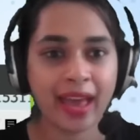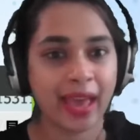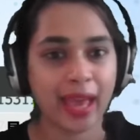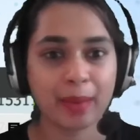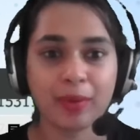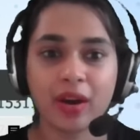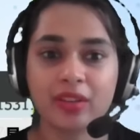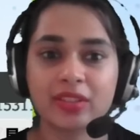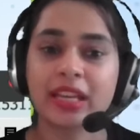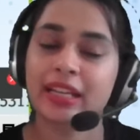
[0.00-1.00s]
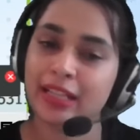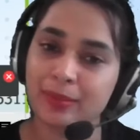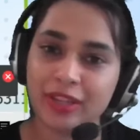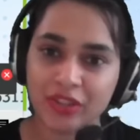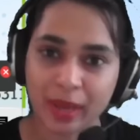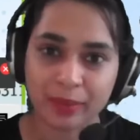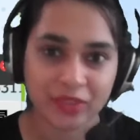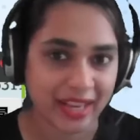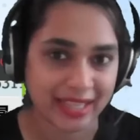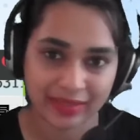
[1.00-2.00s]
about coming
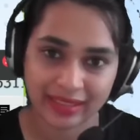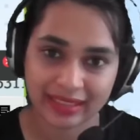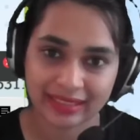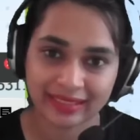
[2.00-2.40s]
chapter as well.